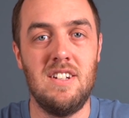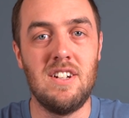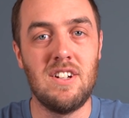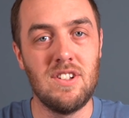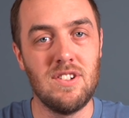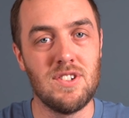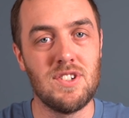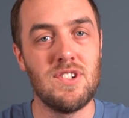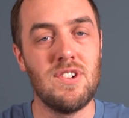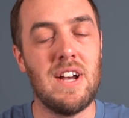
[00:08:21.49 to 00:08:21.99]
You
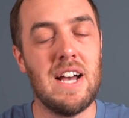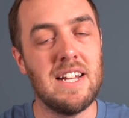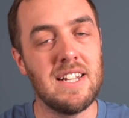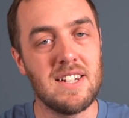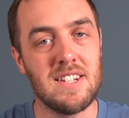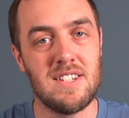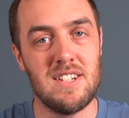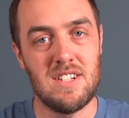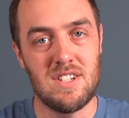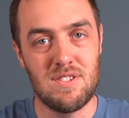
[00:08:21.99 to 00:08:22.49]
can also add
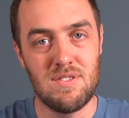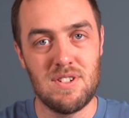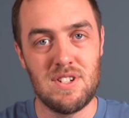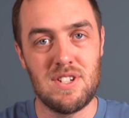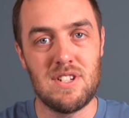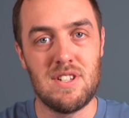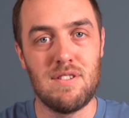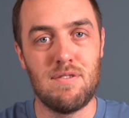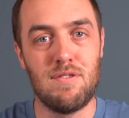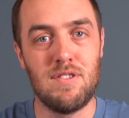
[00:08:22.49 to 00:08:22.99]
accessories
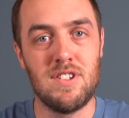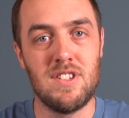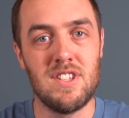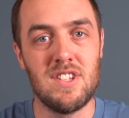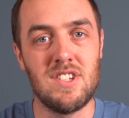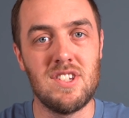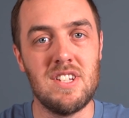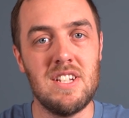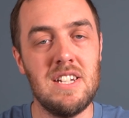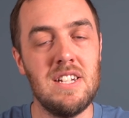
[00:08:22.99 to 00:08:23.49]
to the front of
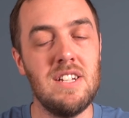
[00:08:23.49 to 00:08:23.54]
the seat